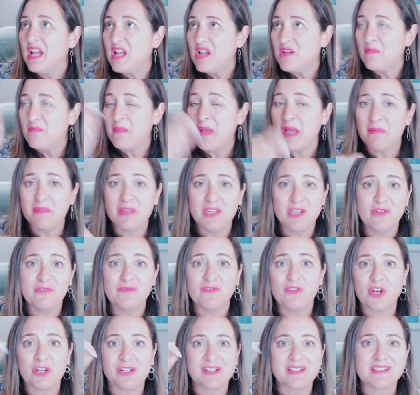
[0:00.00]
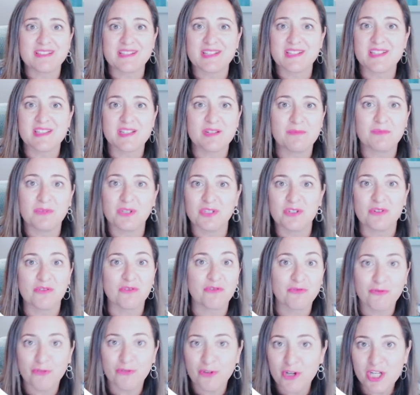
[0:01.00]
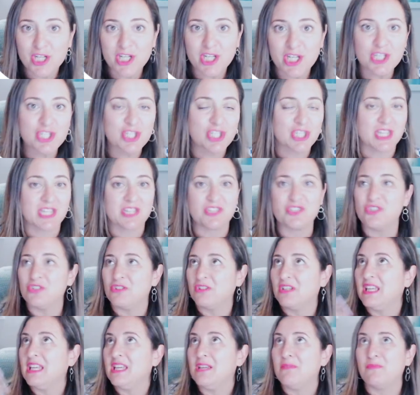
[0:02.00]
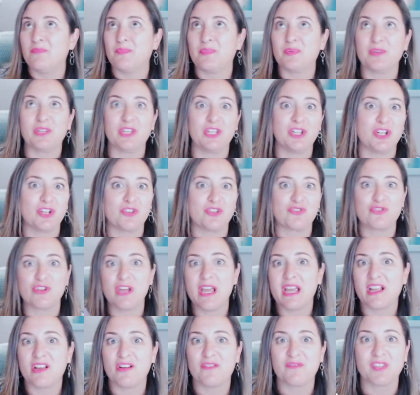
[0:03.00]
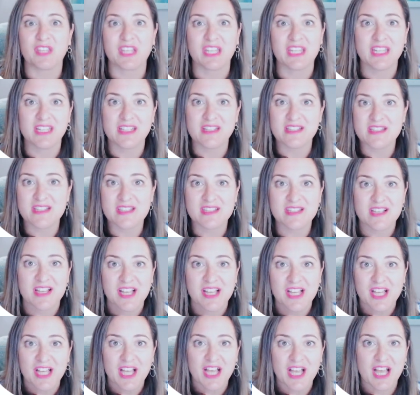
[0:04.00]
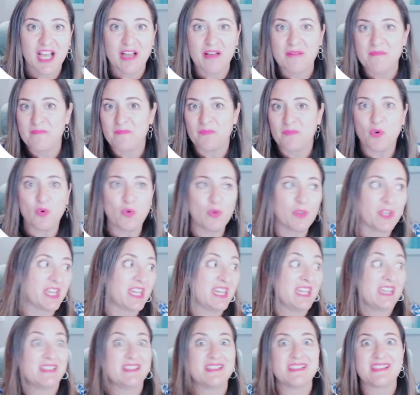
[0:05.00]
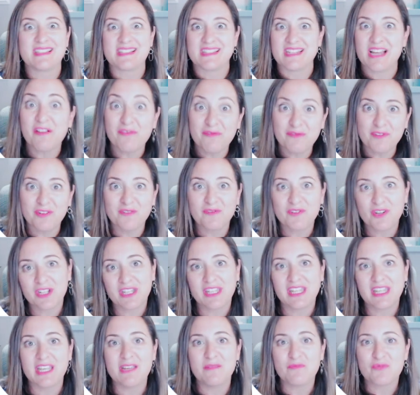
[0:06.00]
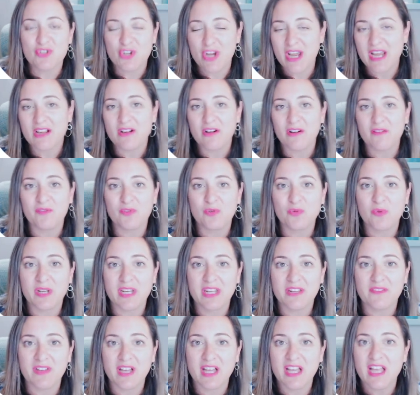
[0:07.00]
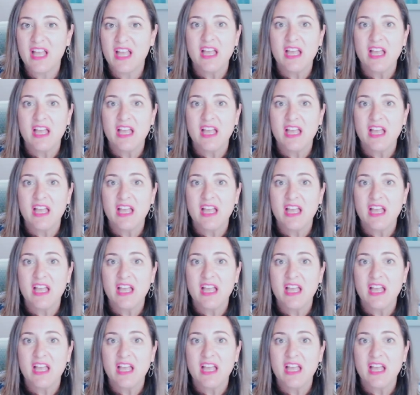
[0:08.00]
Maybe you've got a system on your fridge that you keep, track of the kids, all the kids' stuff you've got to keep track of or whatever.